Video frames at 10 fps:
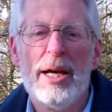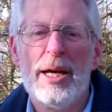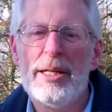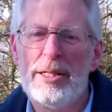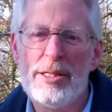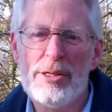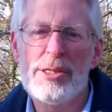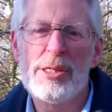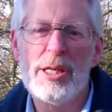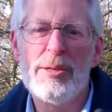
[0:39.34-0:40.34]
and it does
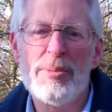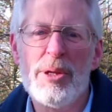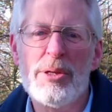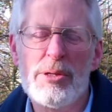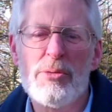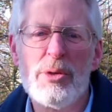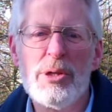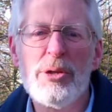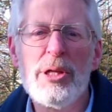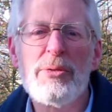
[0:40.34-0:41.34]
seem that there's a
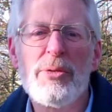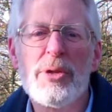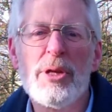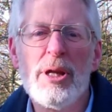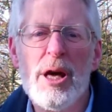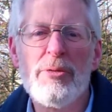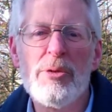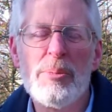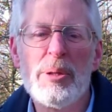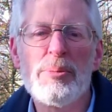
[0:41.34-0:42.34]
real need for the love
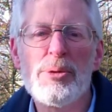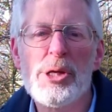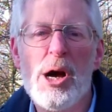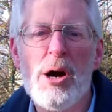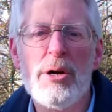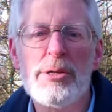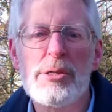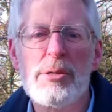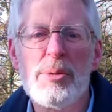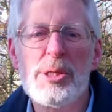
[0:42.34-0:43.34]
in people's
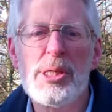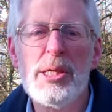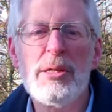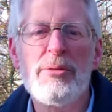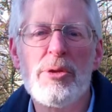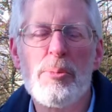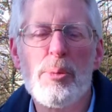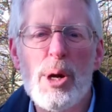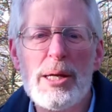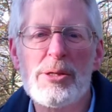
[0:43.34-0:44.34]
hearts to be seen for the
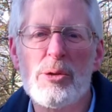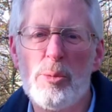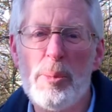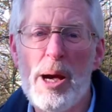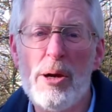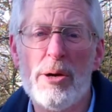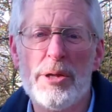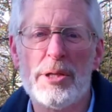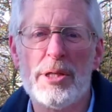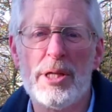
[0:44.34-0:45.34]
practical power
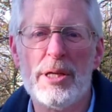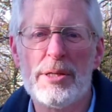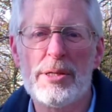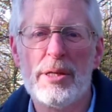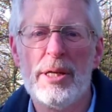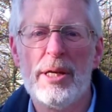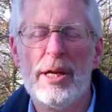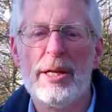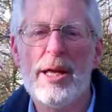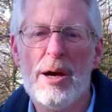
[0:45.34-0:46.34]
that it is
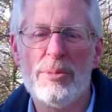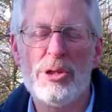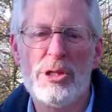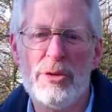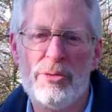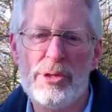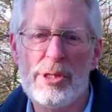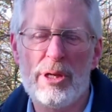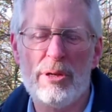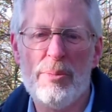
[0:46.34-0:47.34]
and how much
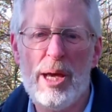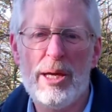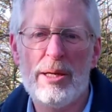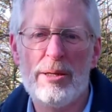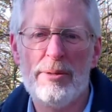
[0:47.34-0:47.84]
difference it can make.